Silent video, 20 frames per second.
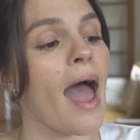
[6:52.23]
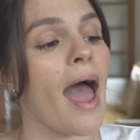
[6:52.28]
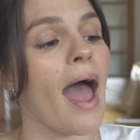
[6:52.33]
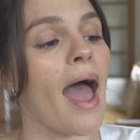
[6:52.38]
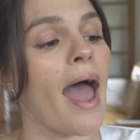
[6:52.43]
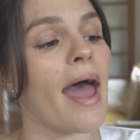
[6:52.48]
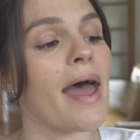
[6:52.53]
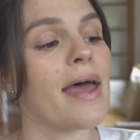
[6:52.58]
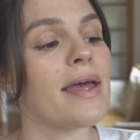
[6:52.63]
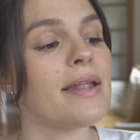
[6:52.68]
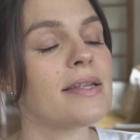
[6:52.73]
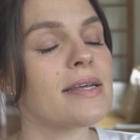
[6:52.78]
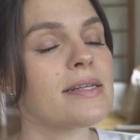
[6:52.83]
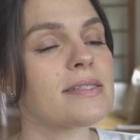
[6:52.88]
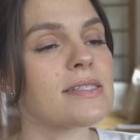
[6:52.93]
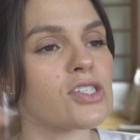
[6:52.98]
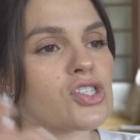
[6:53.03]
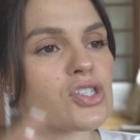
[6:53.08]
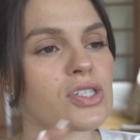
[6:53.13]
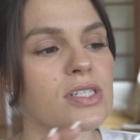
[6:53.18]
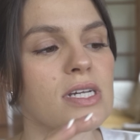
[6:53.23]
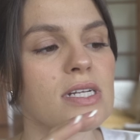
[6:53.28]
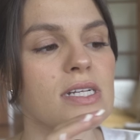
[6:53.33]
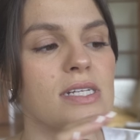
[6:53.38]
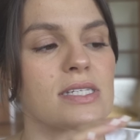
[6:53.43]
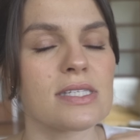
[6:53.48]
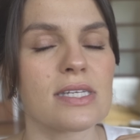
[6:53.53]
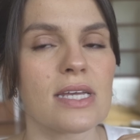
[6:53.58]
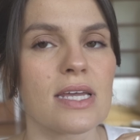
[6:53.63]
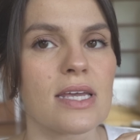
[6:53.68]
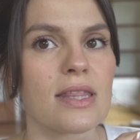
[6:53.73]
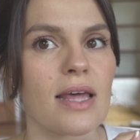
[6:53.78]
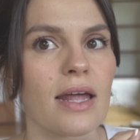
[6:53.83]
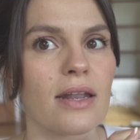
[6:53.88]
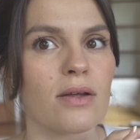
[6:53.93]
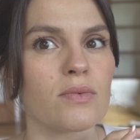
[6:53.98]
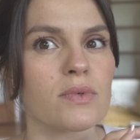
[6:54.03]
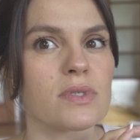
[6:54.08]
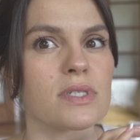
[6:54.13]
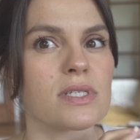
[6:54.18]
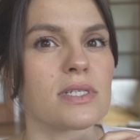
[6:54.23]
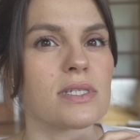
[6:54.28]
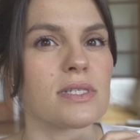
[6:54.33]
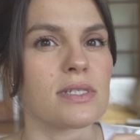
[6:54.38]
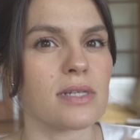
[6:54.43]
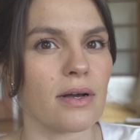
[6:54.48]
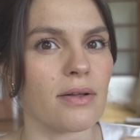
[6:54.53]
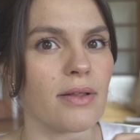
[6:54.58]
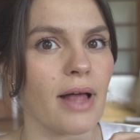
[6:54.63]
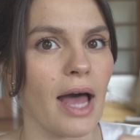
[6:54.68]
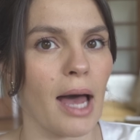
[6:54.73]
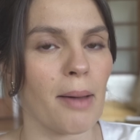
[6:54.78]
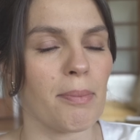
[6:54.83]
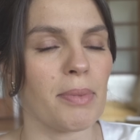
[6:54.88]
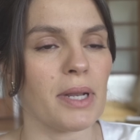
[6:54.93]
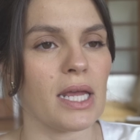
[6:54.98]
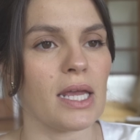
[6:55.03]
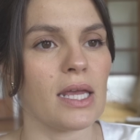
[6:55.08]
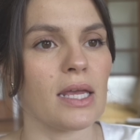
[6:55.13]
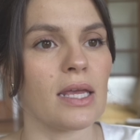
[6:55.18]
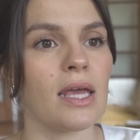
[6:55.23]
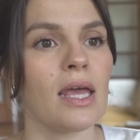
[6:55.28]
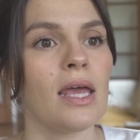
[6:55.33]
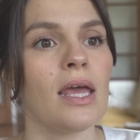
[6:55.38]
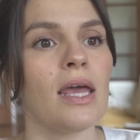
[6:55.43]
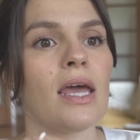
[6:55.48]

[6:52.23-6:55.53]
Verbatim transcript: And it's interesting to see that it was still happening